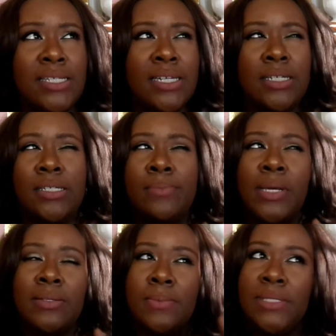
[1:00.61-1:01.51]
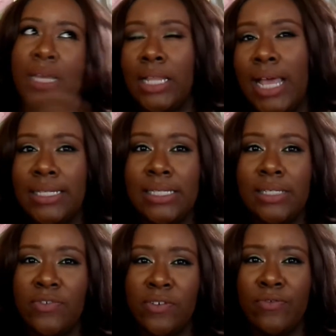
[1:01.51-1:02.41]
and I did pick up some sunglasses
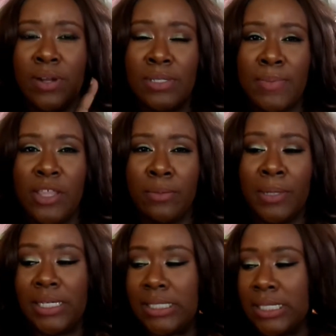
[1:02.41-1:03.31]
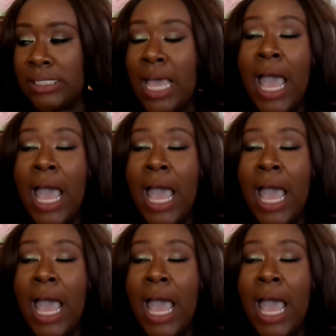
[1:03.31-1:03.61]
from some other places.